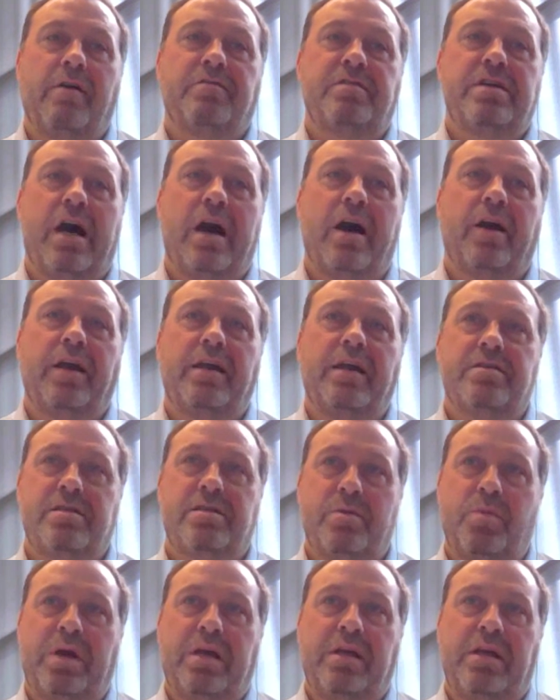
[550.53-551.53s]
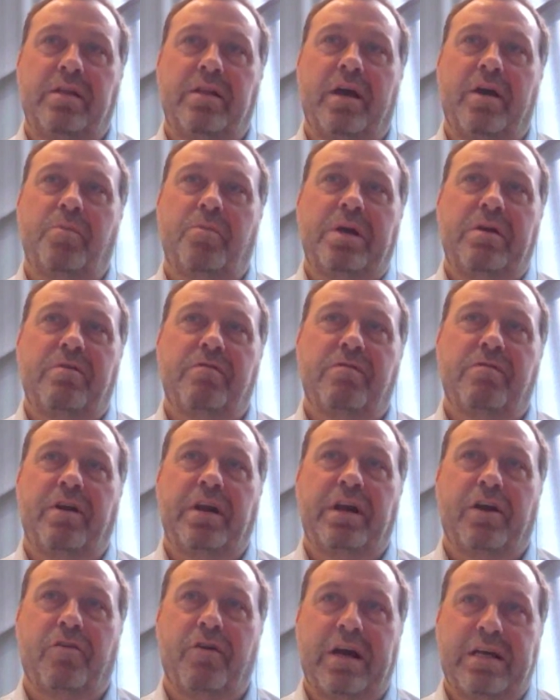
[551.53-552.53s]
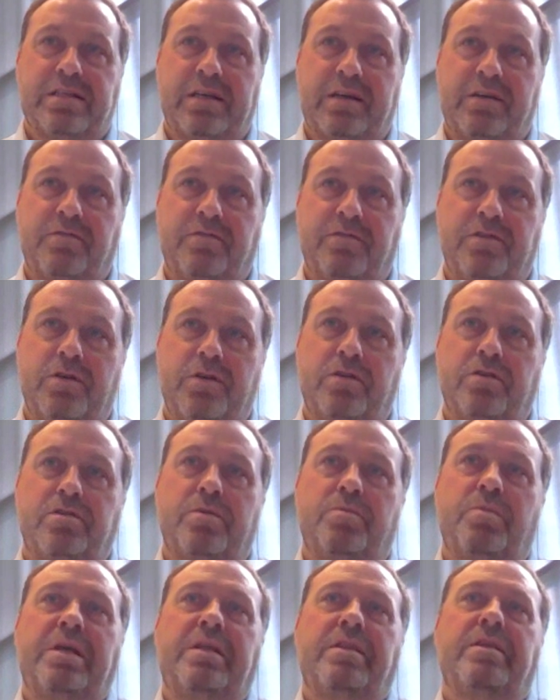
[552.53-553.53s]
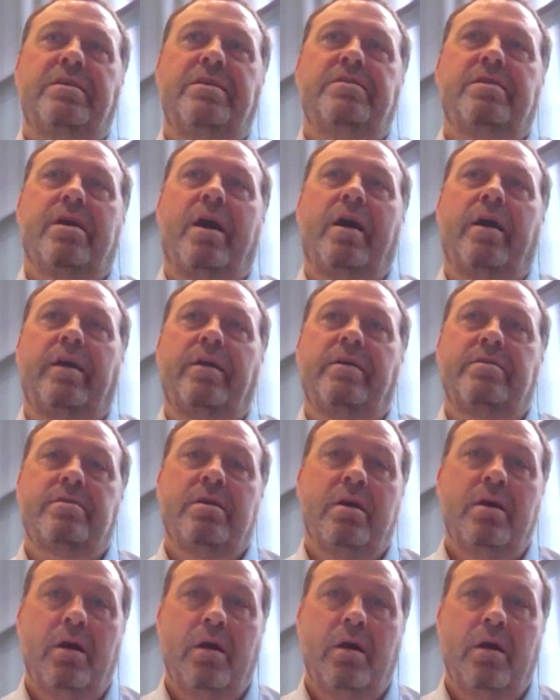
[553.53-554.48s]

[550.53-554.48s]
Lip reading: targets to meet. They're being very aggressive to meet these targets,